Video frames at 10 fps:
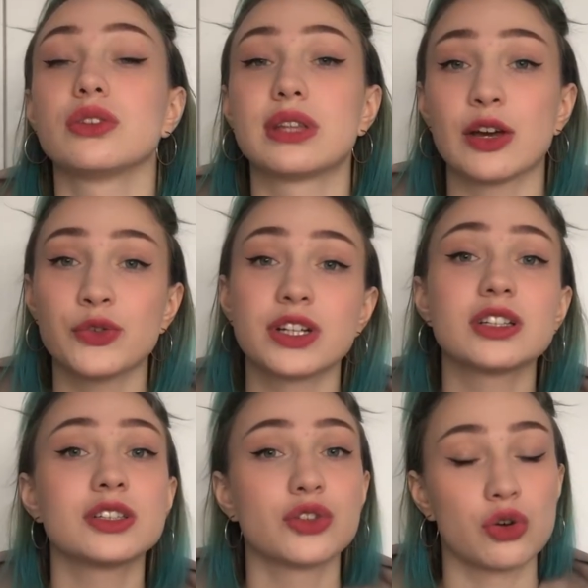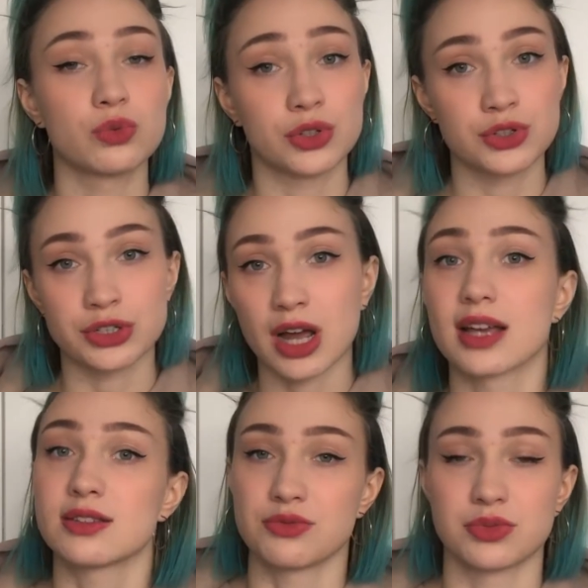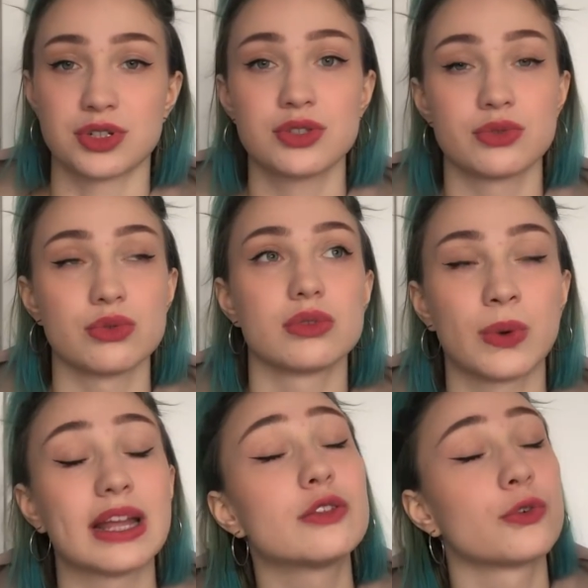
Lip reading: You definitely don't want your customers to wait